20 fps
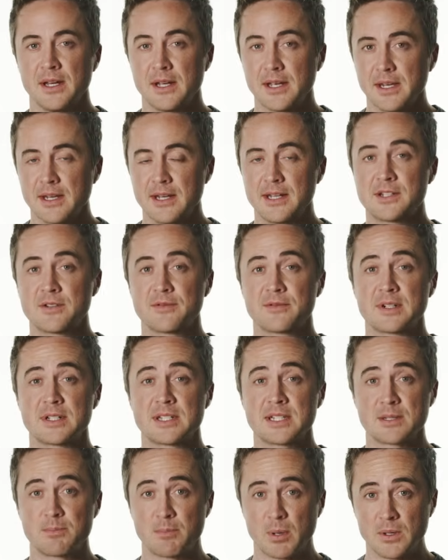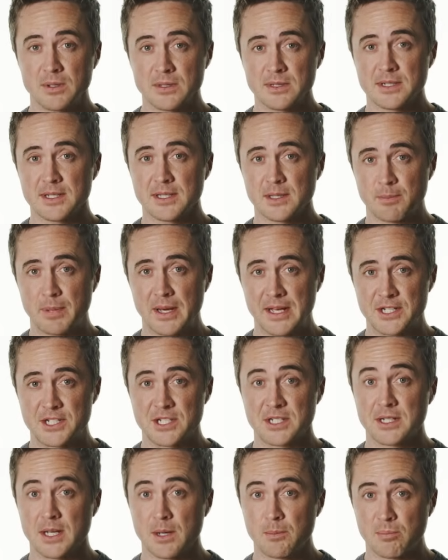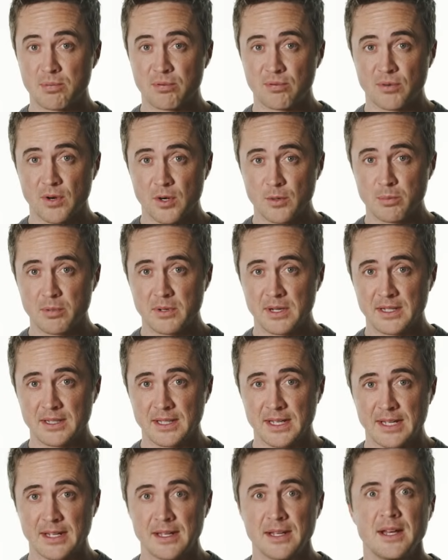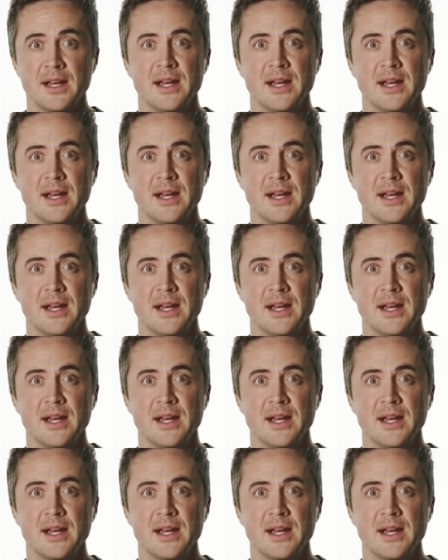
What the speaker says: You need to respond to the patient appropriately.